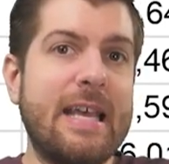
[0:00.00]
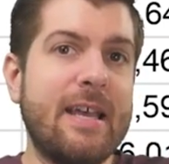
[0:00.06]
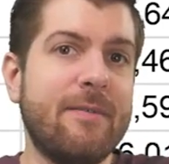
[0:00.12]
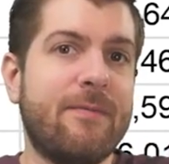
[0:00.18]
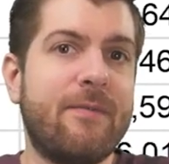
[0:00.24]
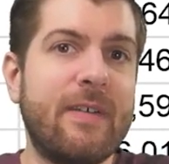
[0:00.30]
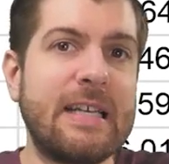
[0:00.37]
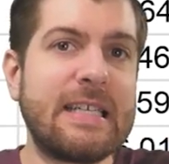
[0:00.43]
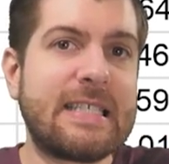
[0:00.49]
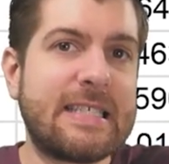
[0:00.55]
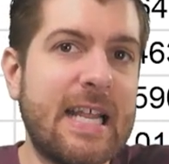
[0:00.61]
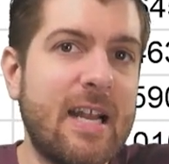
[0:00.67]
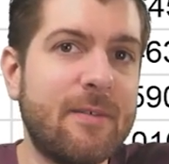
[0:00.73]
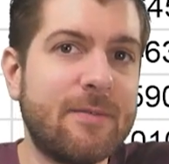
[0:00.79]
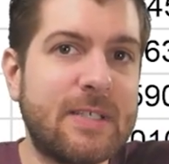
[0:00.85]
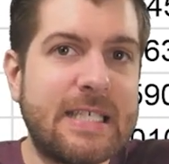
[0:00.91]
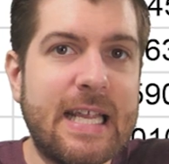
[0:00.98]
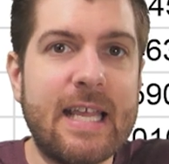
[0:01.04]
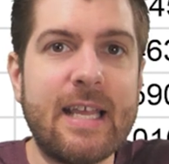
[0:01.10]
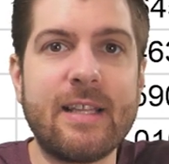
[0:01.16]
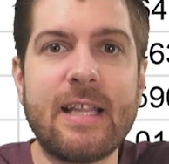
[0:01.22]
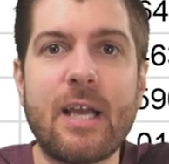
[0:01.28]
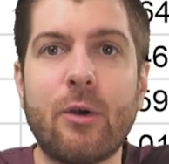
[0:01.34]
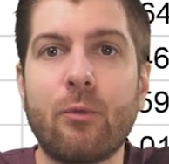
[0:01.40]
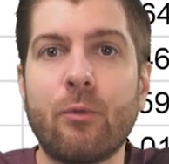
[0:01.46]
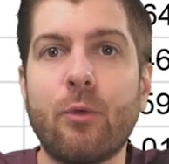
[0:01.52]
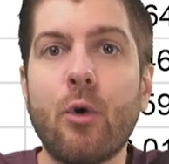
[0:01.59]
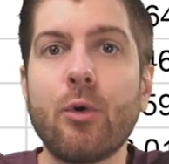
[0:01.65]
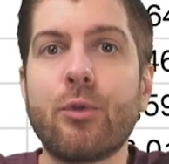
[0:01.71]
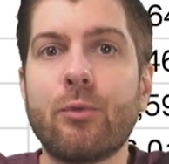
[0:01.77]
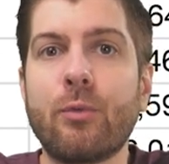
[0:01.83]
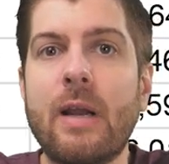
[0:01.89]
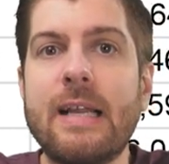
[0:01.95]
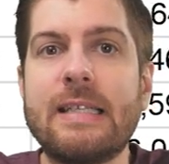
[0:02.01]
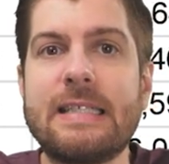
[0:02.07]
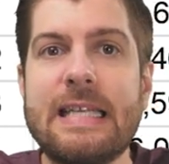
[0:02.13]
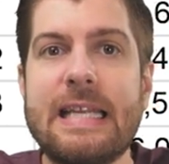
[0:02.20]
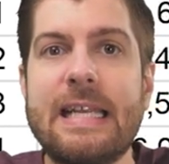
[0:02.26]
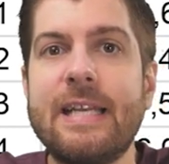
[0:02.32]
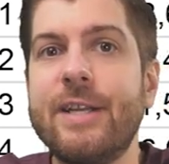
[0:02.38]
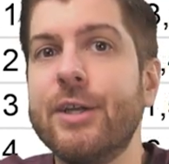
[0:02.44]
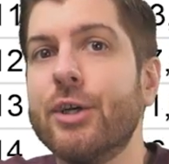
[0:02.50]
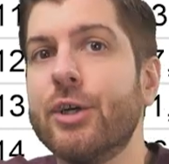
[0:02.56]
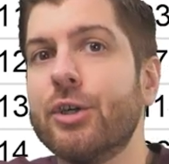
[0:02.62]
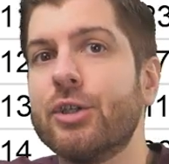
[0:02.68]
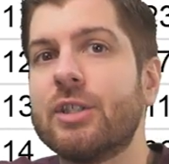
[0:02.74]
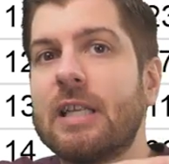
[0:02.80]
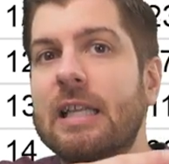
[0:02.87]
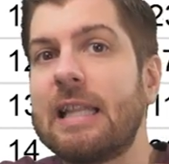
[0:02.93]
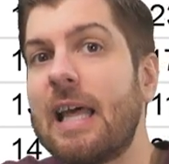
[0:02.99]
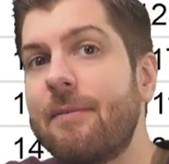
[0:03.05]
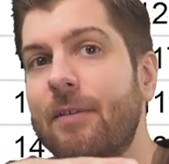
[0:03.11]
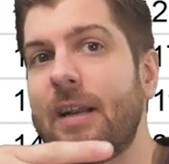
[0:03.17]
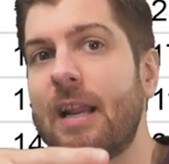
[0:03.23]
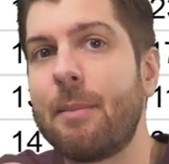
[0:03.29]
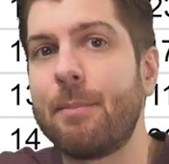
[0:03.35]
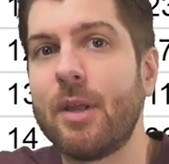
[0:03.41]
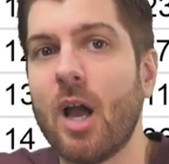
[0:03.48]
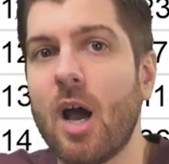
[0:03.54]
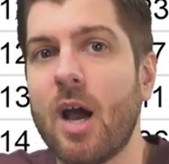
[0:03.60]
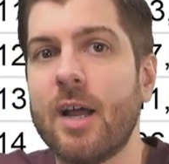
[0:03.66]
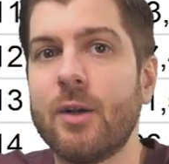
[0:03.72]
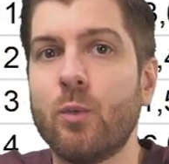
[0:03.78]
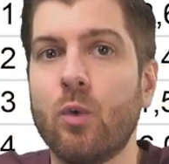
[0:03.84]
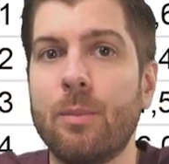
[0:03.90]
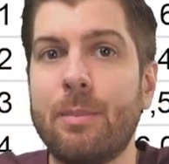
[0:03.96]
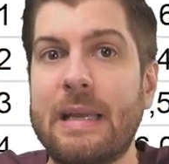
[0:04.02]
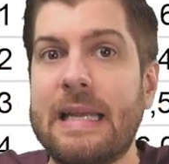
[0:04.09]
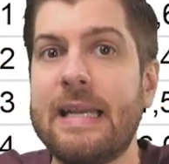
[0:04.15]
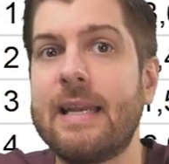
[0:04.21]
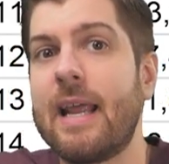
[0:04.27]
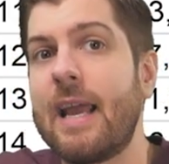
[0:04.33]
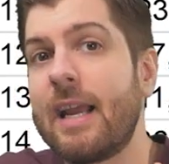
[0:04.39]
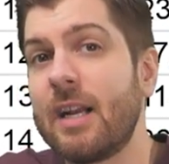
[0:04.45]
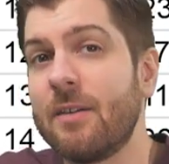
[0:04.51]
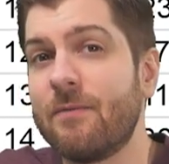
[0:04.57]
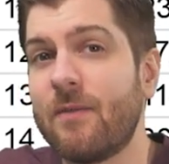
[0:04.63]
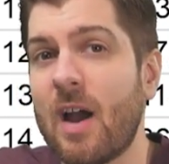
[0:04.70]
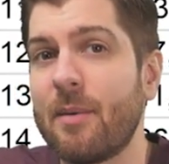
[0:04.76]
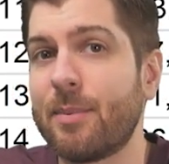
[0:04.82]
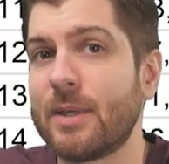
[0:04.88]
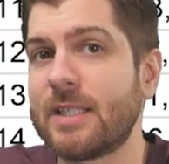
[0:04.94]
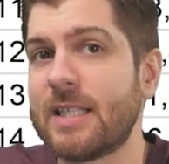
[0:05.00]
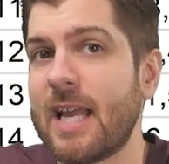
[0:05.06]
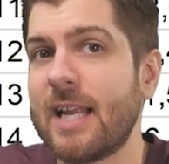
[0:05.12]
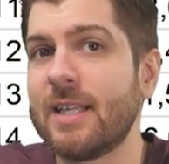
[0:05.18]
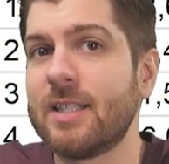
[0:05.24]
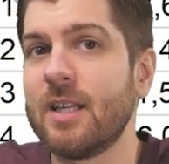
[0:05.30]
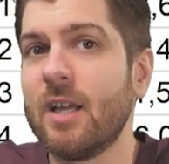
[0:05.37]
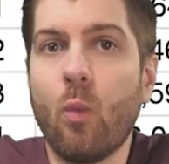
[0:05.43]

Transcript: if instead of saying that growth rates in years 11 and beyond will be -5%,